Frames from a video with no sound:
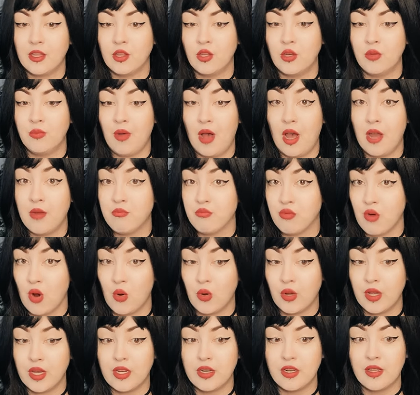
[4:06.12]
loop
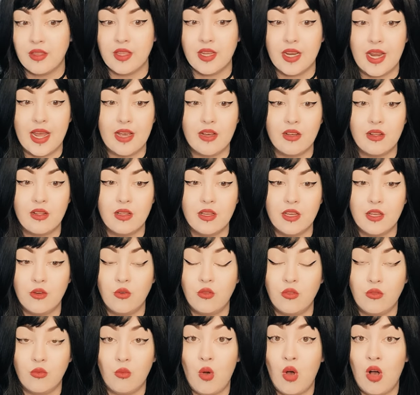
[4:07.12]
unbroken and the nail
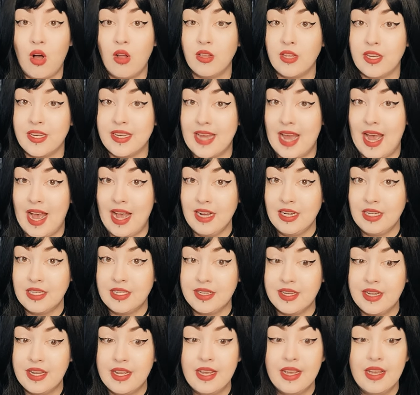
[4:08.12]
in the wall intact.
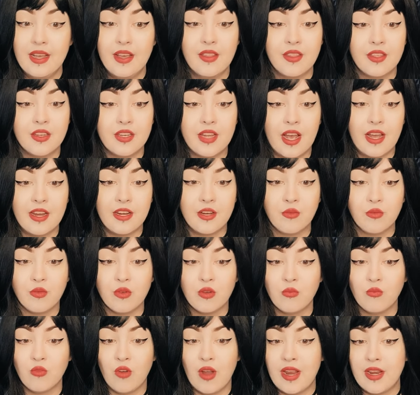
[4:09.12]
The dining
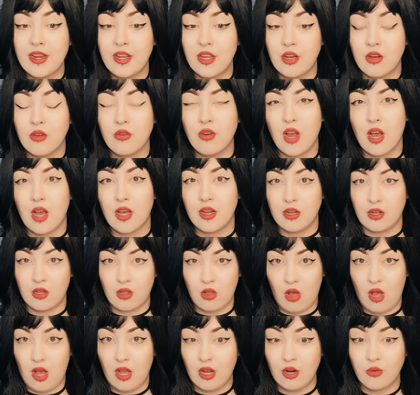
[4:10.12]
room radio, not a
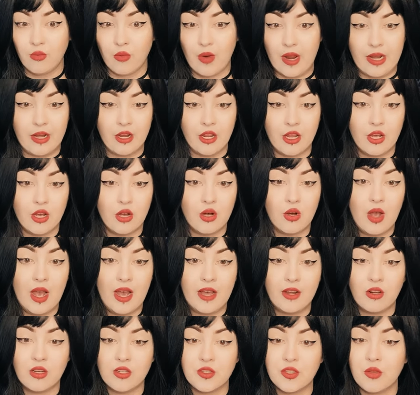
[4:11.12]
clock radio,
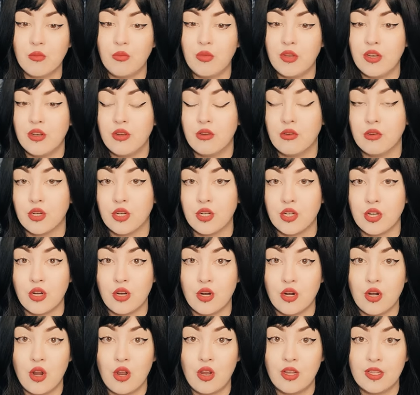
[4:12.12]
had also been known to
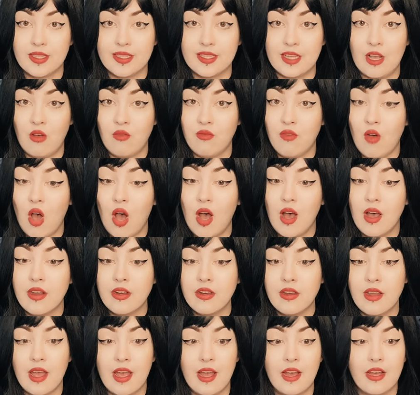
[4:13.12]
turn itself
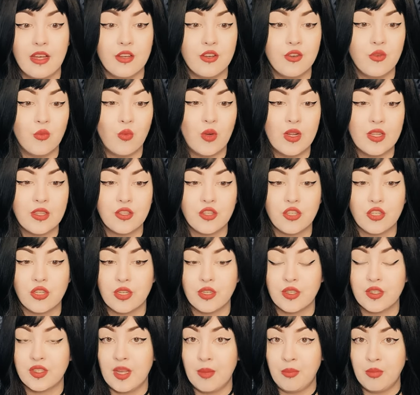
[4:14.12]
on, and once during
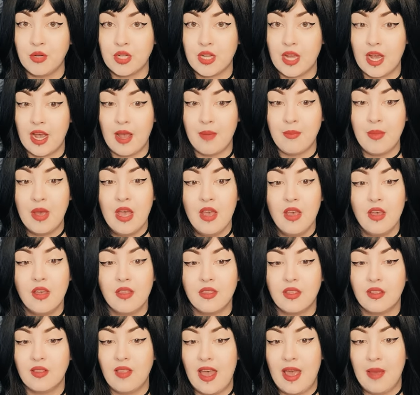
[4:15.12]
supper time,
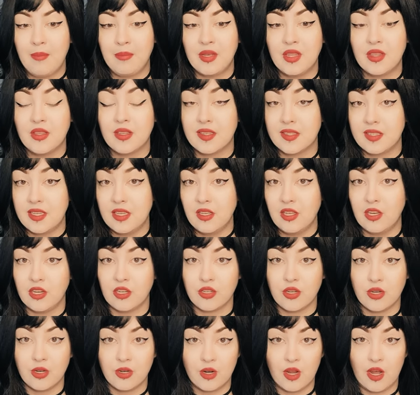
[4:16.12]
the lamp in the ceiling
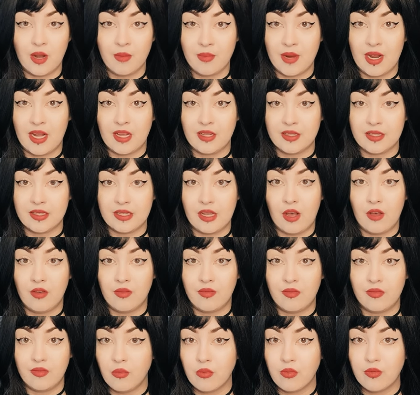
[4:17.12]
turned on by itself.
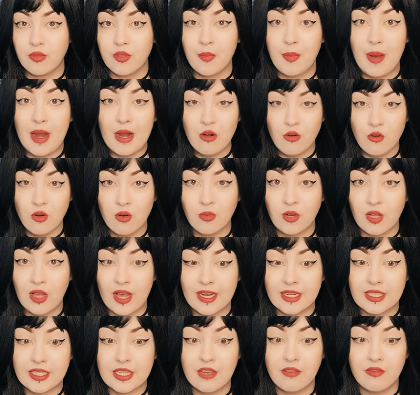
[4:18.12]
The paranormal
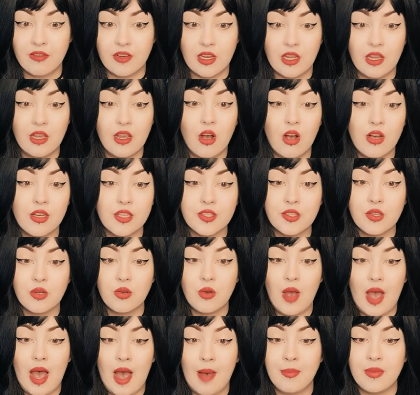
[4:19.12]
activity also
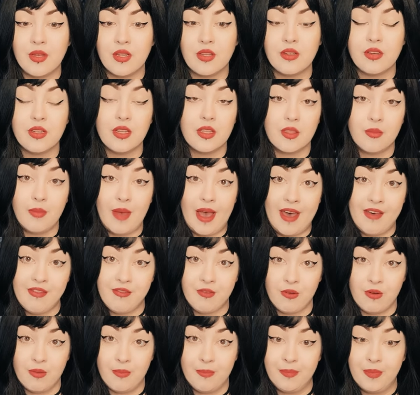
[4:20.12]
happened in the
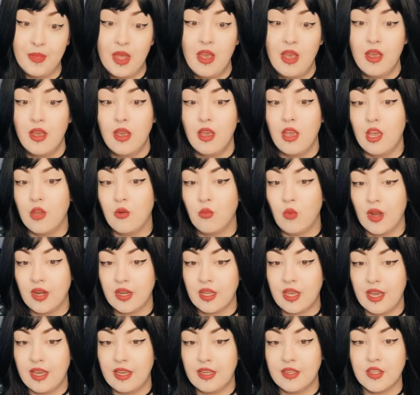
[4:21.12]
bathroom. In one
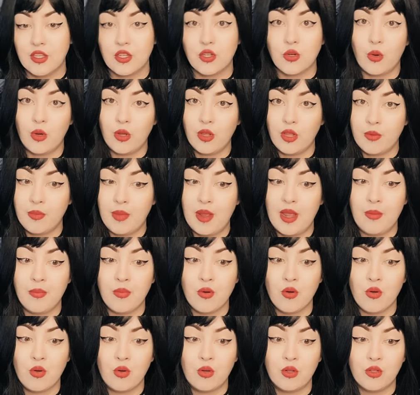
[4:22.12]
case, a toilet
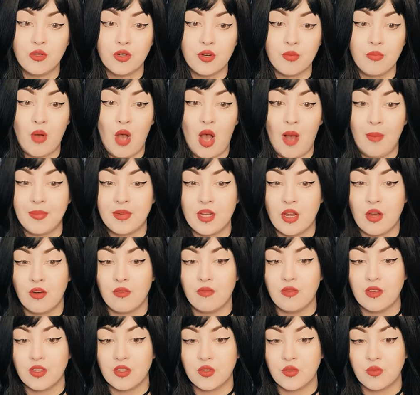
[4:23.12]
paper holder popped out of
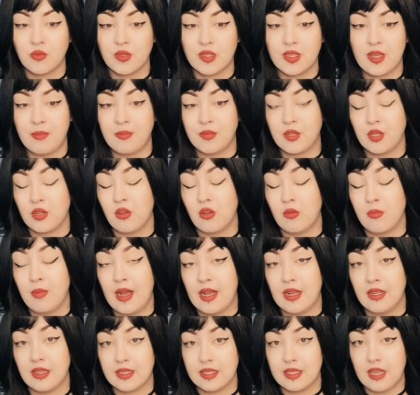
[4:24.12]
its receptacle by
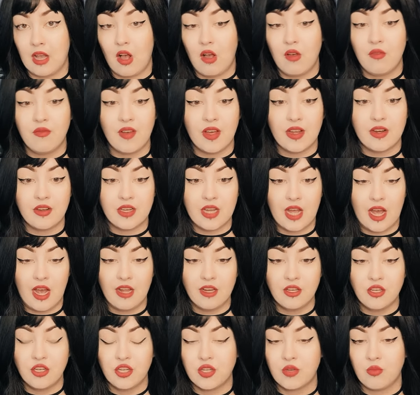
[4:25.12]
itself,
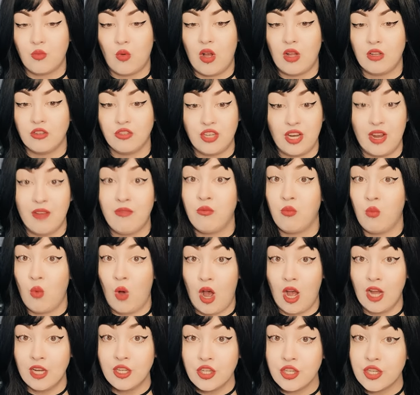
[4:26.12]
untouched, while Jeff
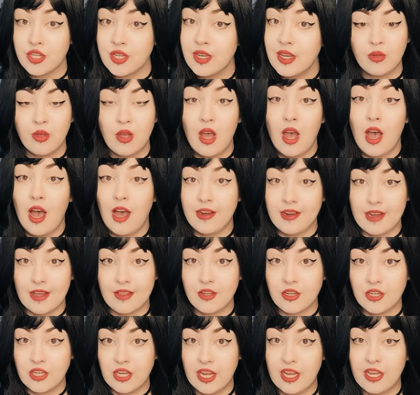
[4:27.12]
watched.
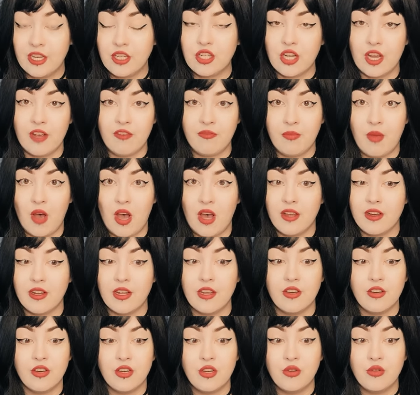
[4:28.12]
Another day, Jeff bought a
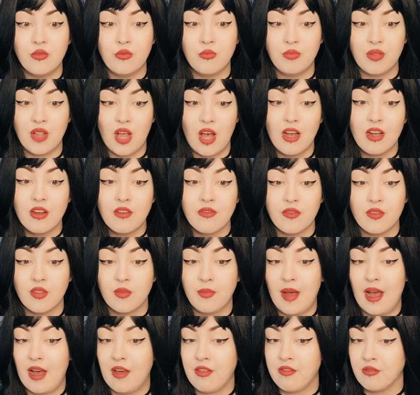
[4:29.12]
new plug for the
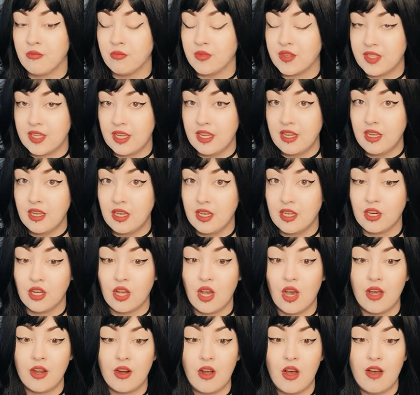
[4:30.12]
bathroom sink and
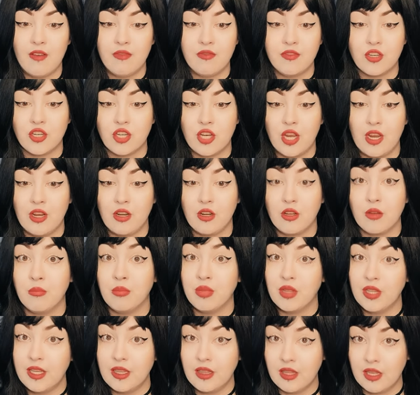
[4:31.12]
cut off the chain
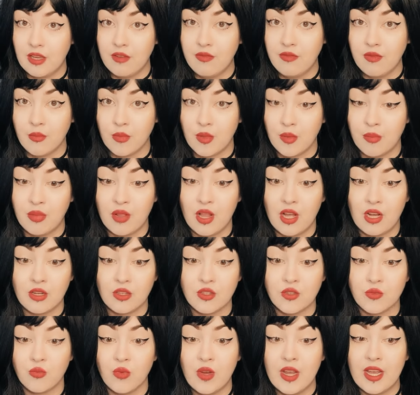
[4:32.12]
completely from the
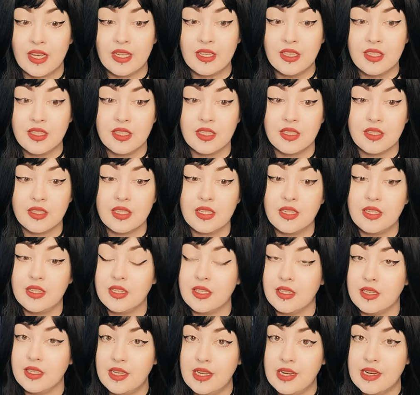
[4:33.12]
plug's ring since he
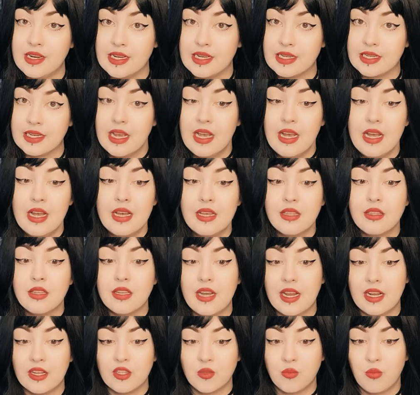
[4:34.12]
didn't need it. The
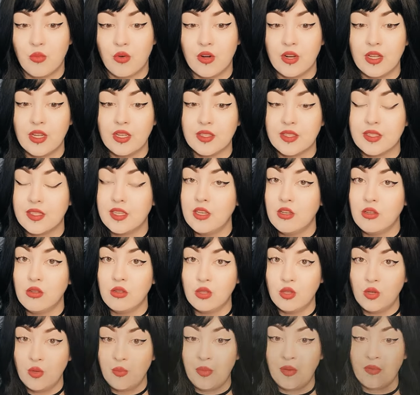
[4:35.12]
next morning, a single
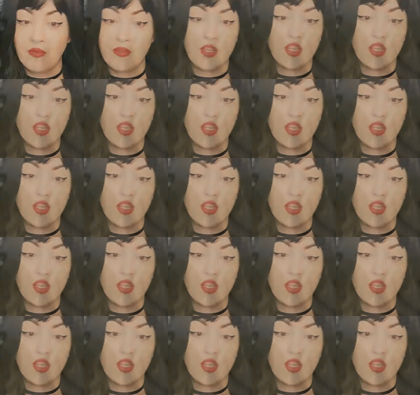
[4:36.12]
loop of the